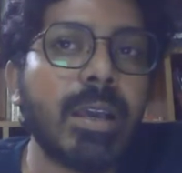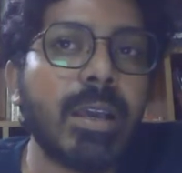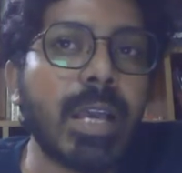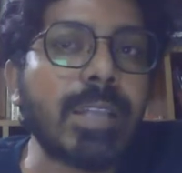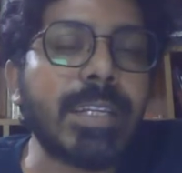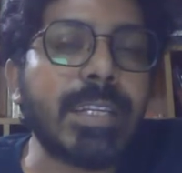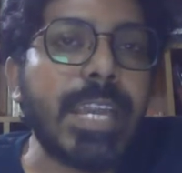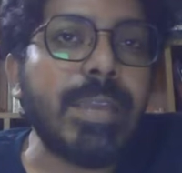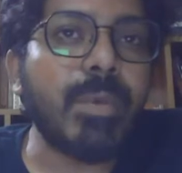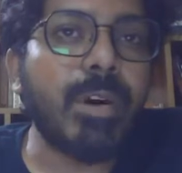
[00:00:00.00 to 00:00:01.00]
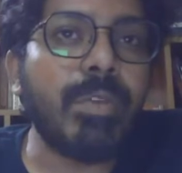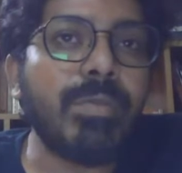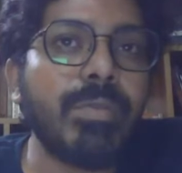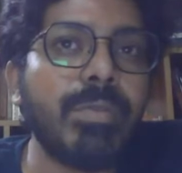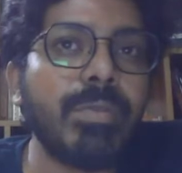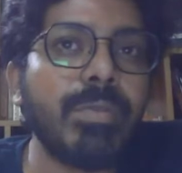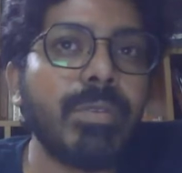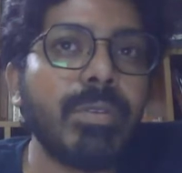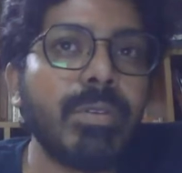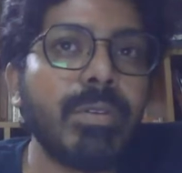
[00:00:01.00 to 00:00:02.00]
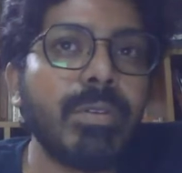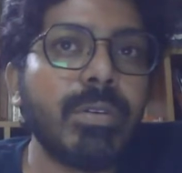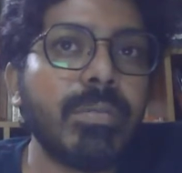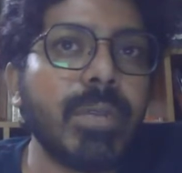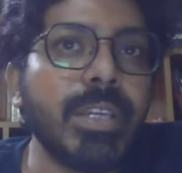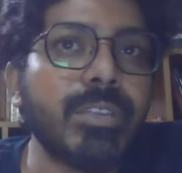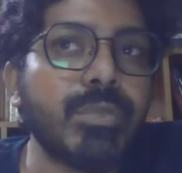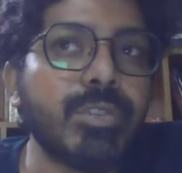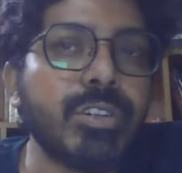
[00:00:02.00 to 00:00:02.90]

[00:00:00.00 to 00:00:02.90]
as the name of Mahitosh.